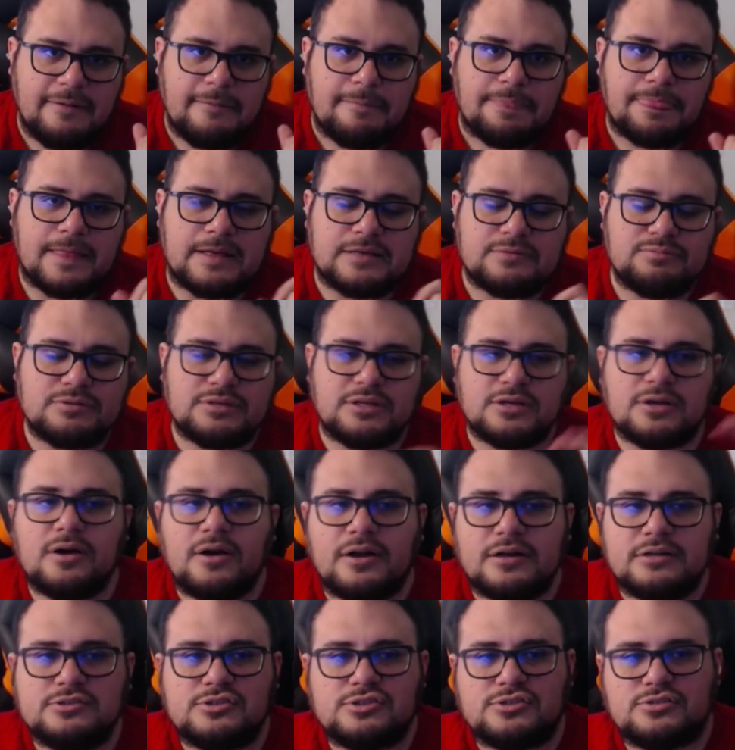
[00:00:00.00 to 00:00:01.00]
That's what the
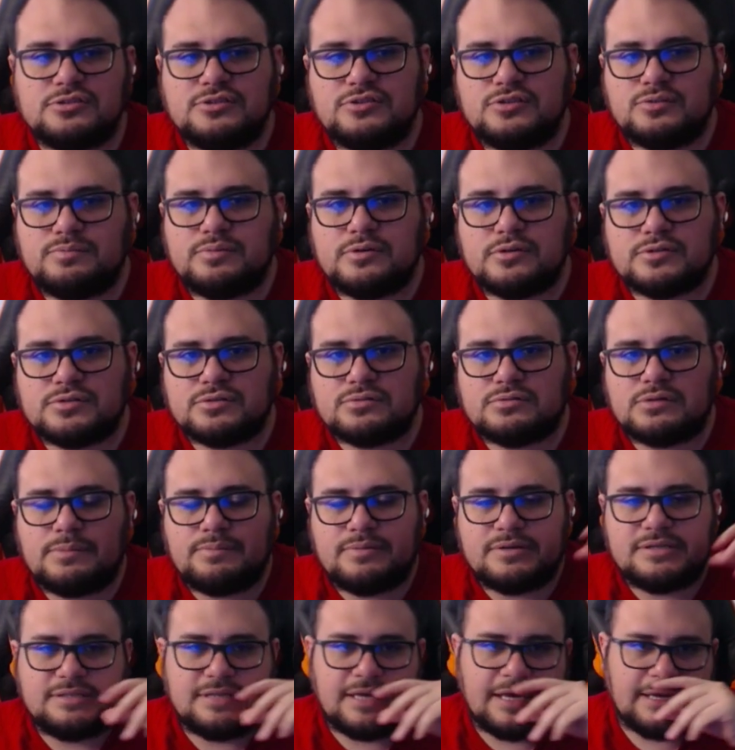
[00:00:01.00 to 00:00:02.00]
card is usually supposed to
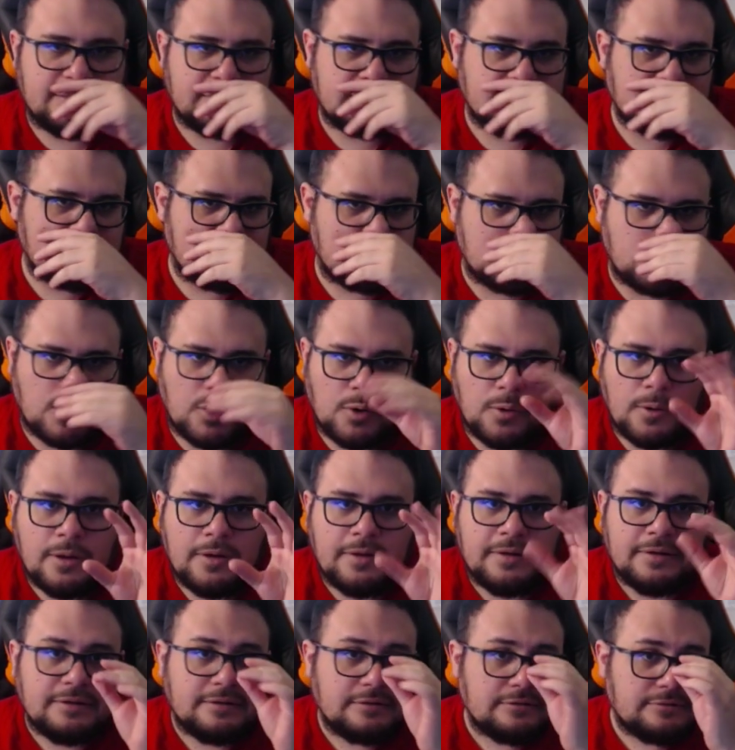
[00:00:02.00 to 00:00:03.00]
represent. So
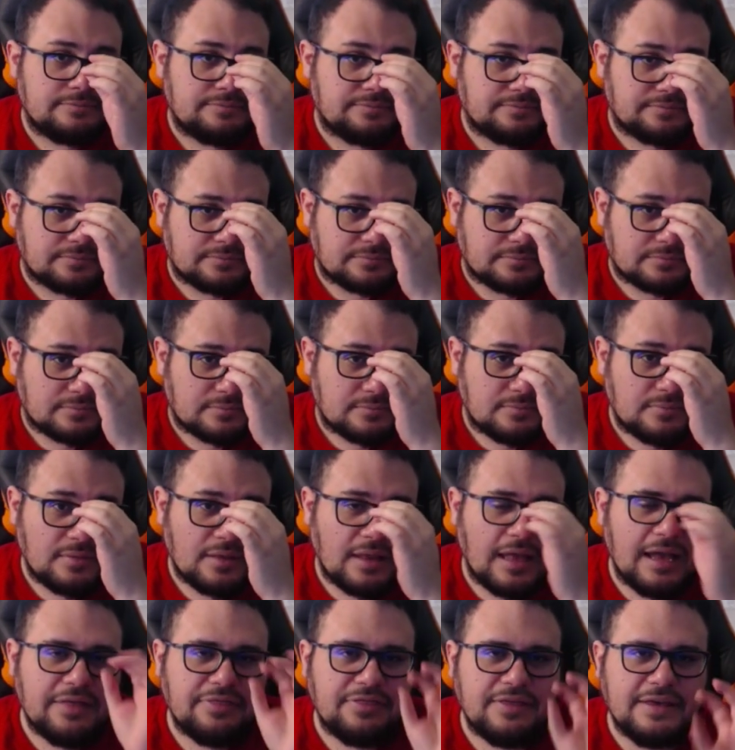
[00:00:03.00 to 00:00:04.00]

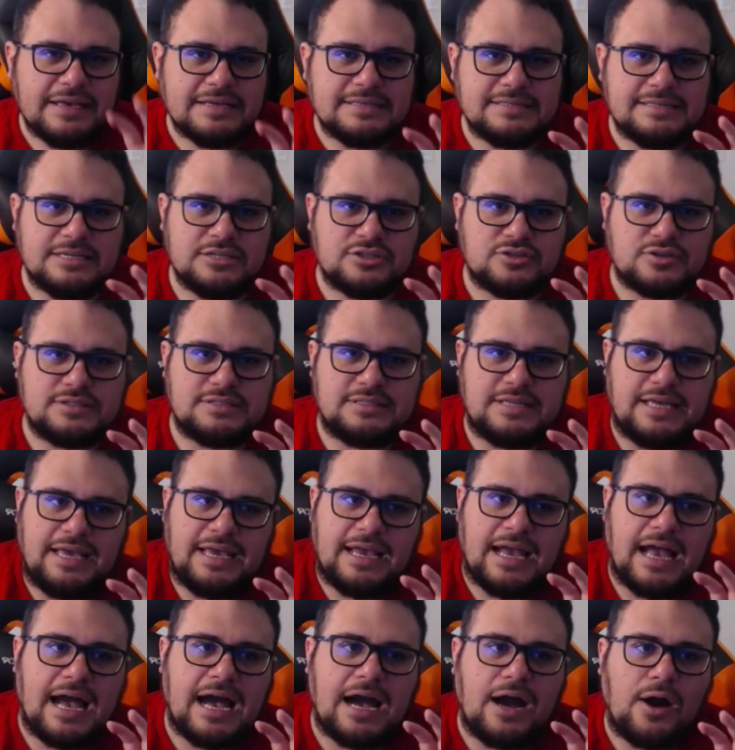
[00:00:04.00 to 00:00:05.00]
I think it's interesting
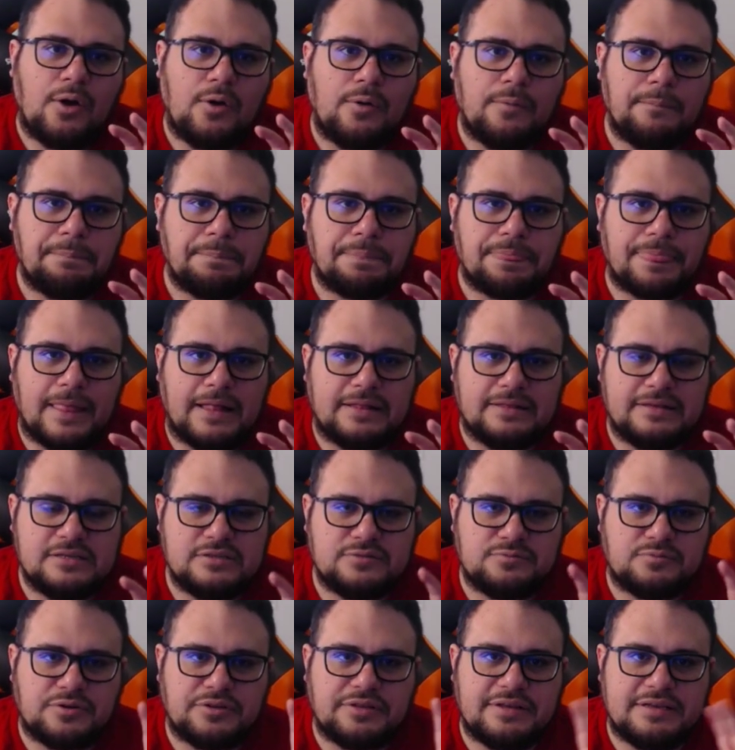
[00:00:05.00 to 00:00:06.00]
how, at
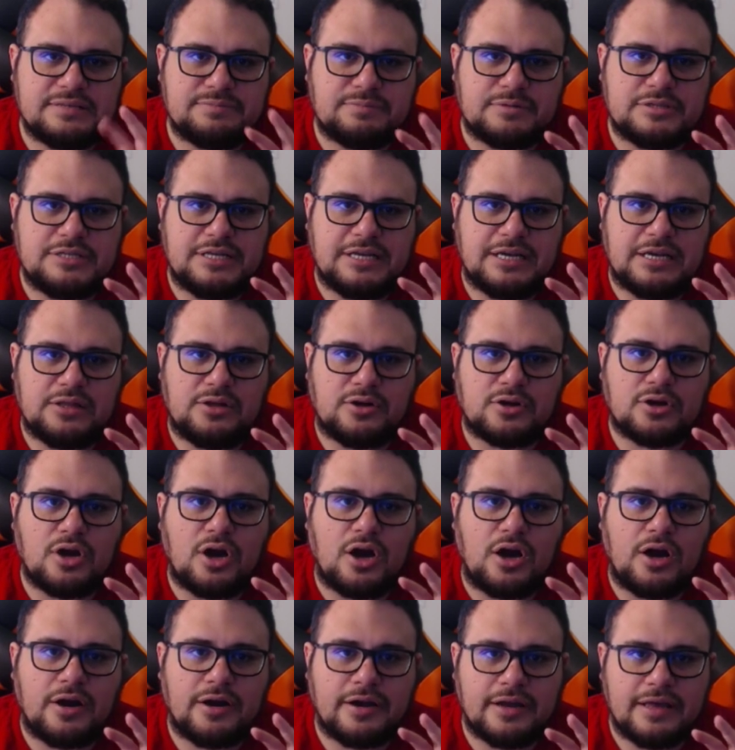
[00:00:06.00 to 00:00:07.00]
least for this particular
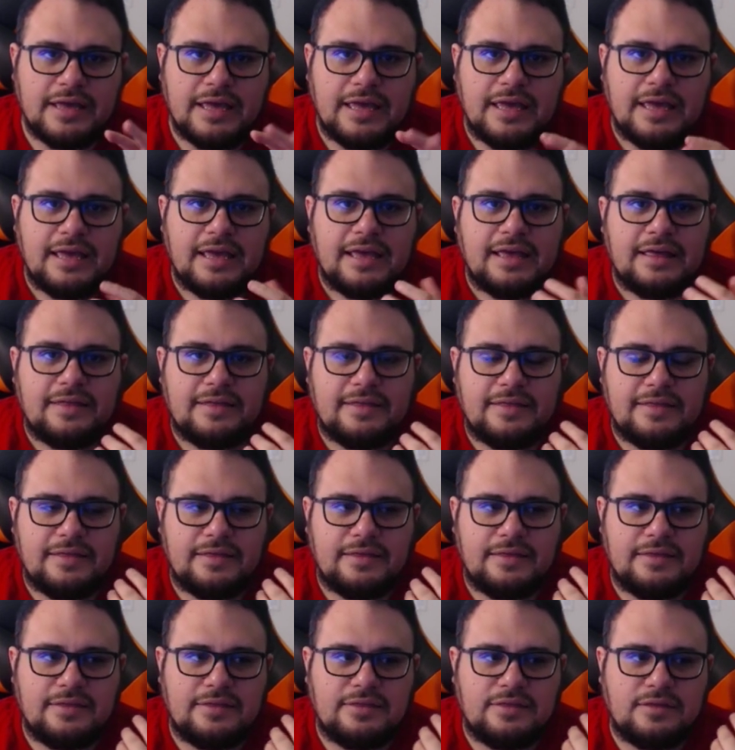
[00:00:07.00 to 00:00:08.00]
card,
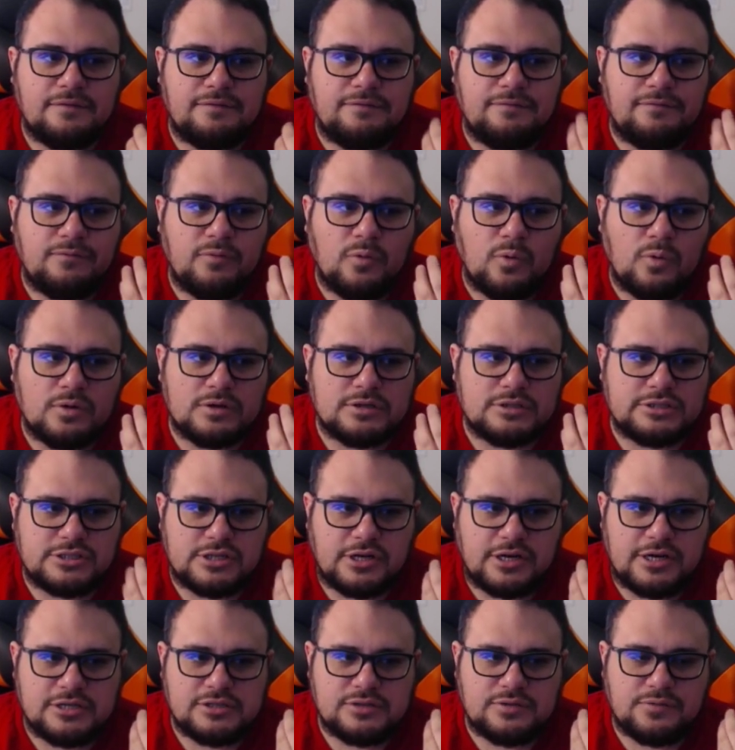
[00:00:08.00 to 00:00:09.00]
the Fool is
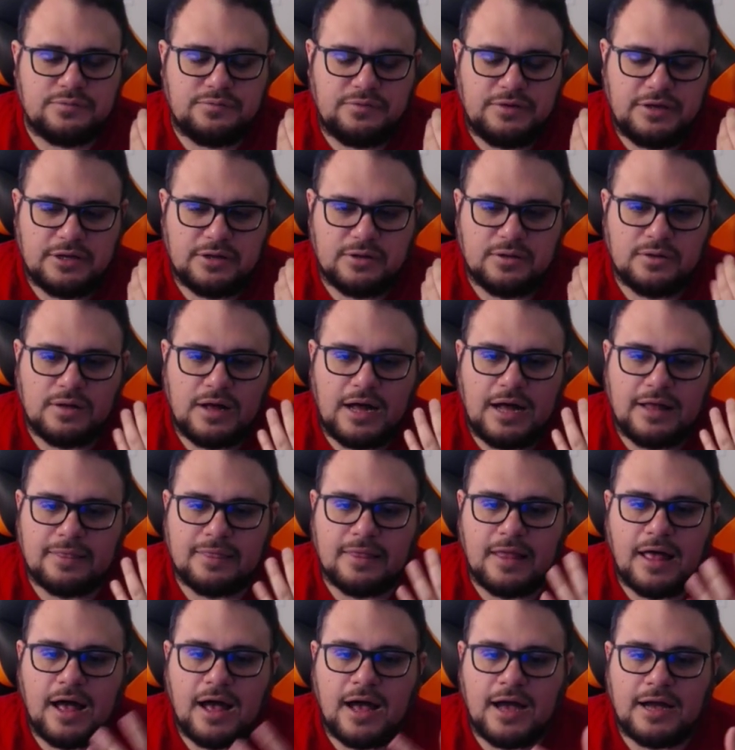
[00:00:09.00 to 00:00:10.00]
starting to feel a
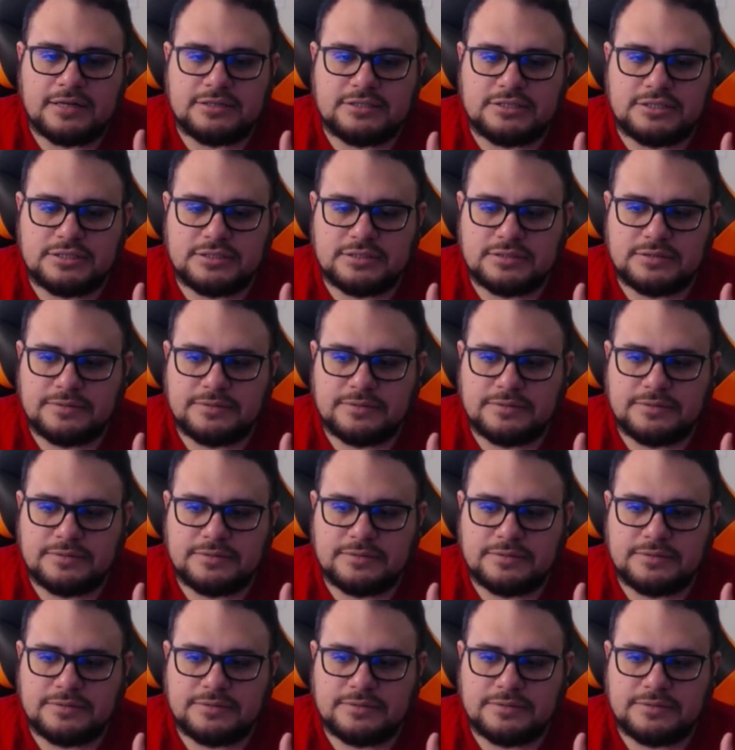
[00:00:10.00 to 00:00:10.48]
lot